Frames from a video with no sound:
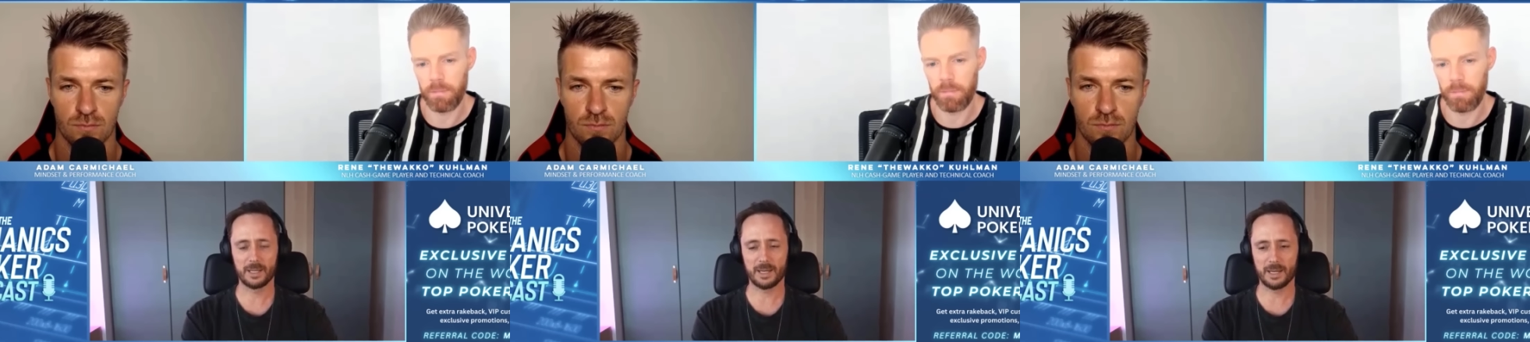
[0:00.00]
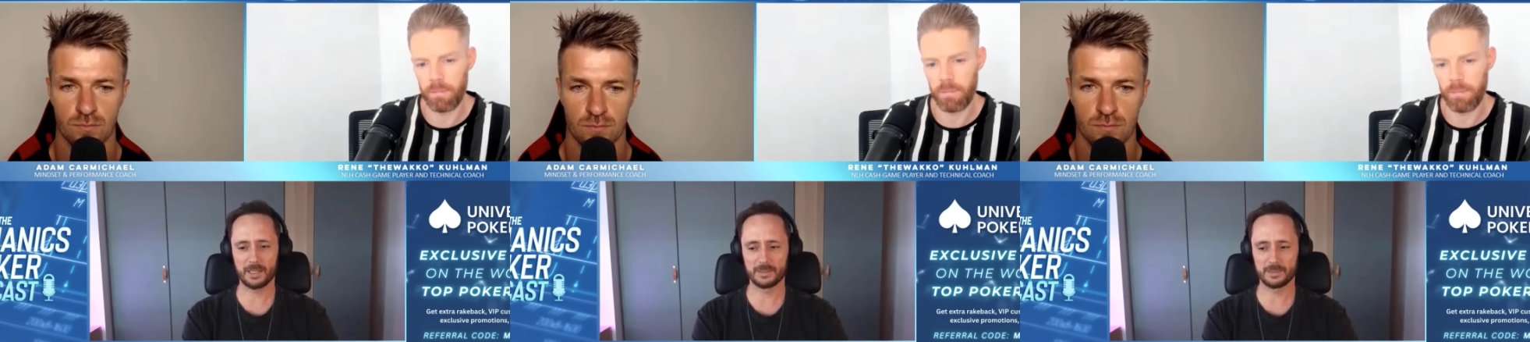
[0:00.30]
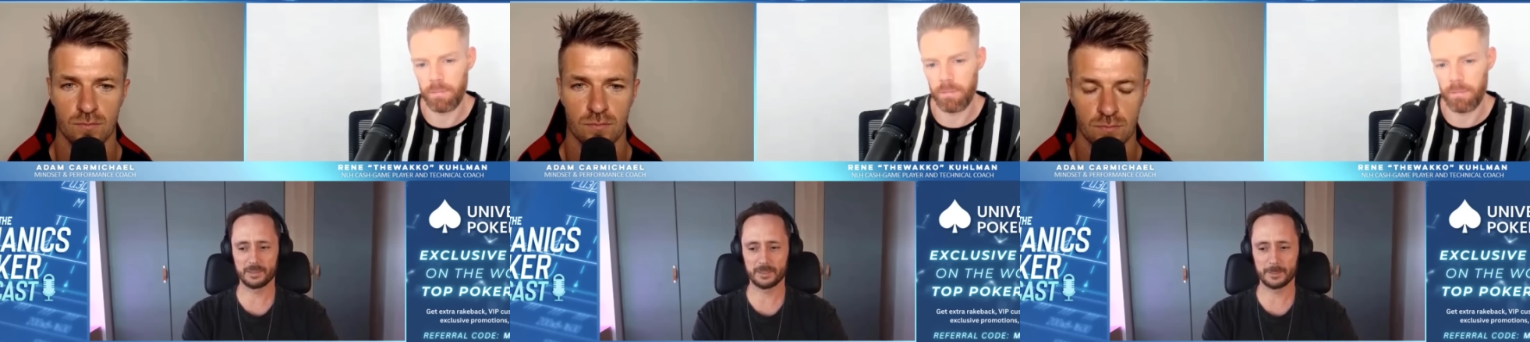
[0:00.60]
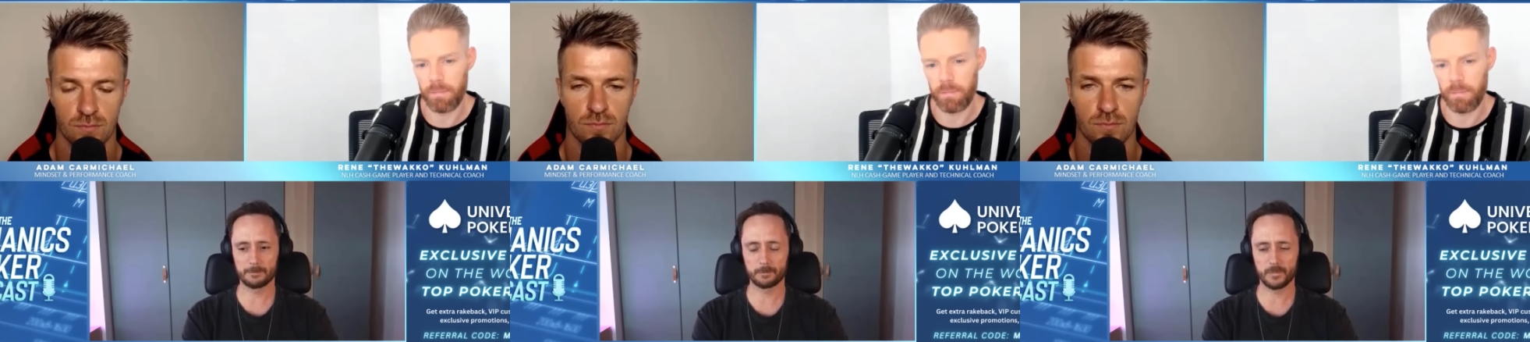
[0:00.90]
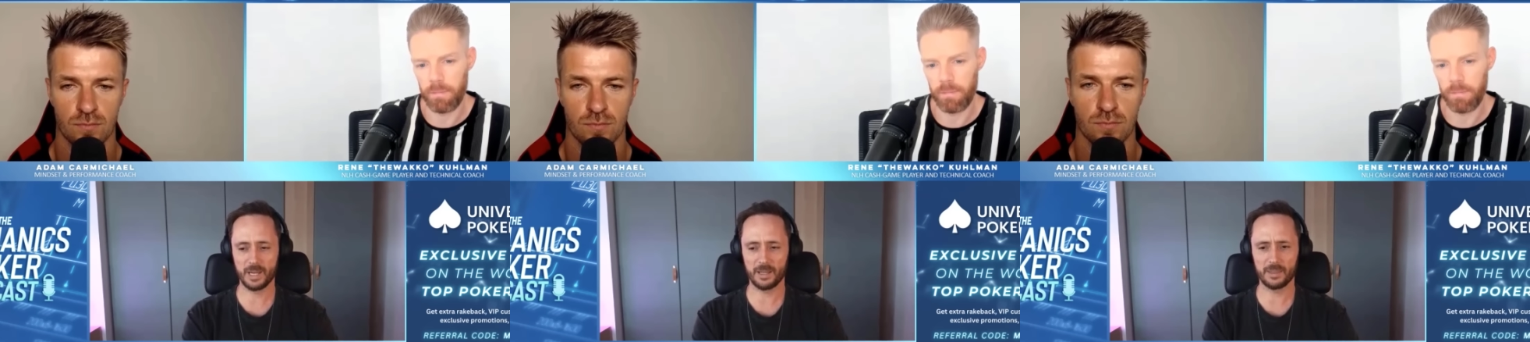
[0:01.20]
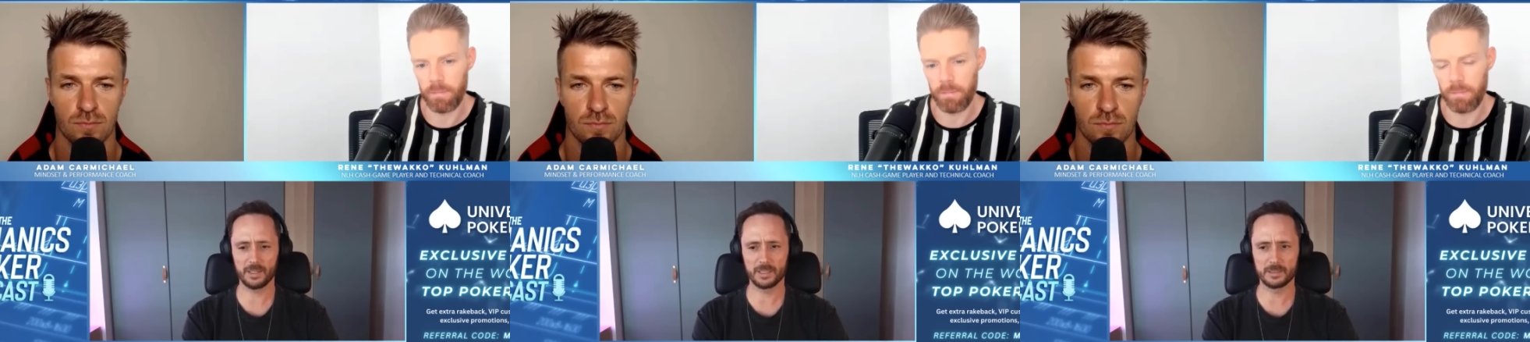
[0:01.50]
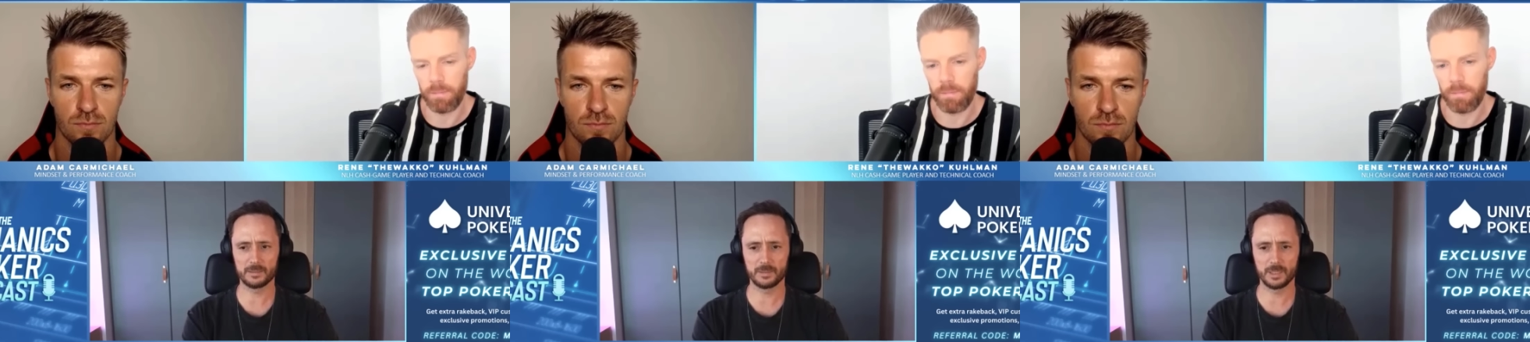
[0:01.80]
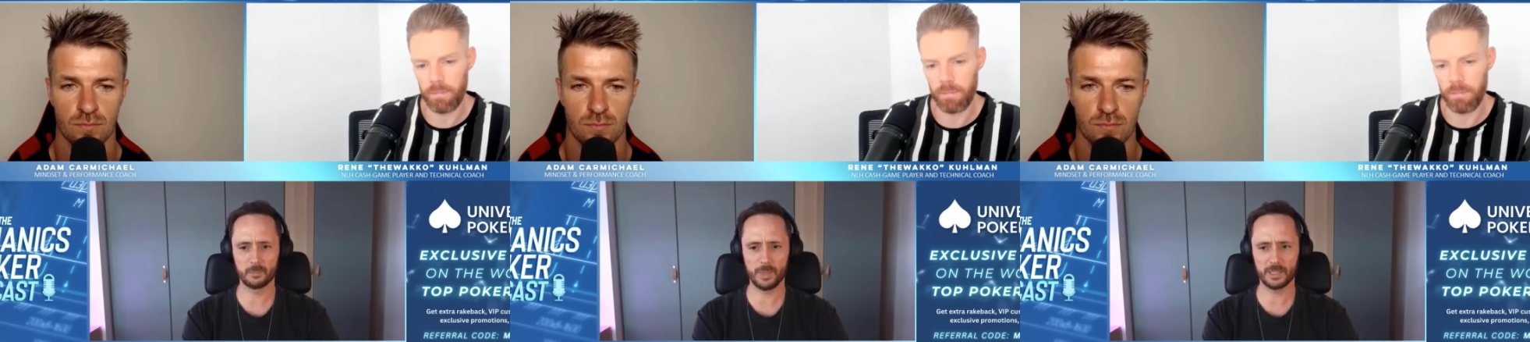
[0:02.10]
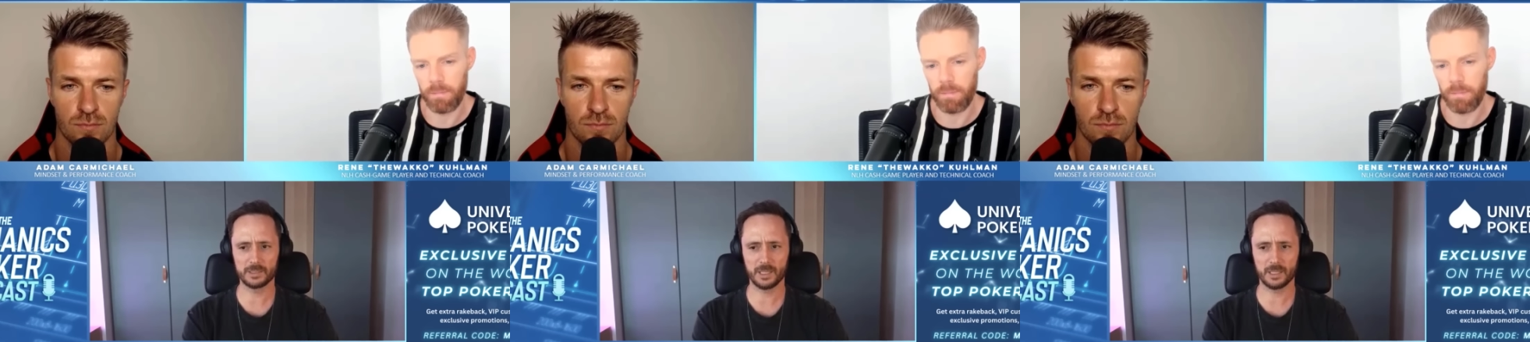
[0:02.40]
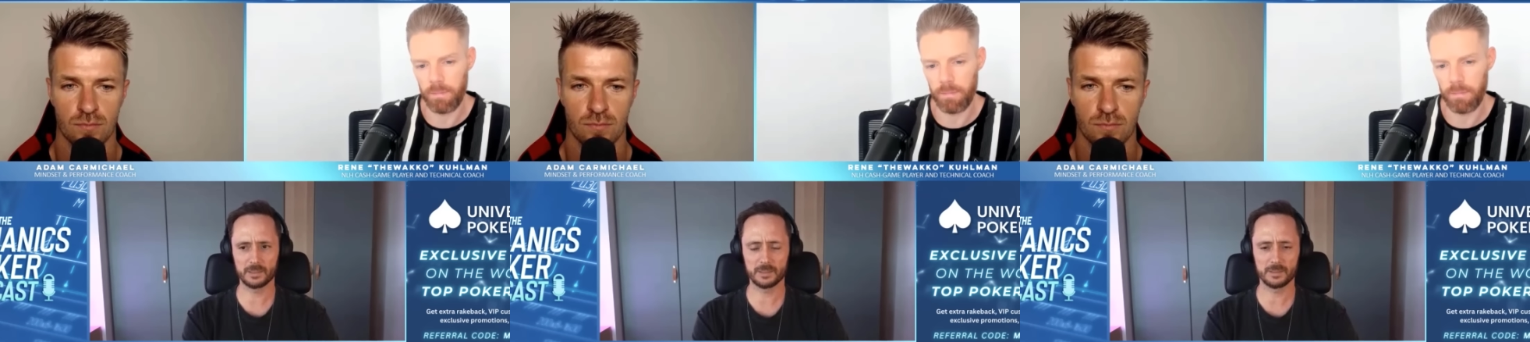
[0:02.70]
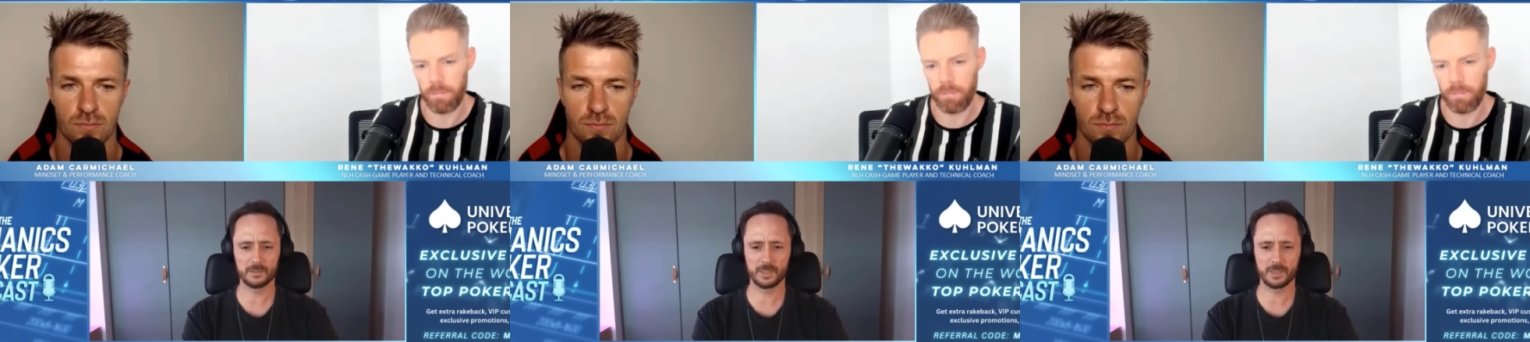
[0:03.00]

Speaker 1: And yeah, I think it makes sense.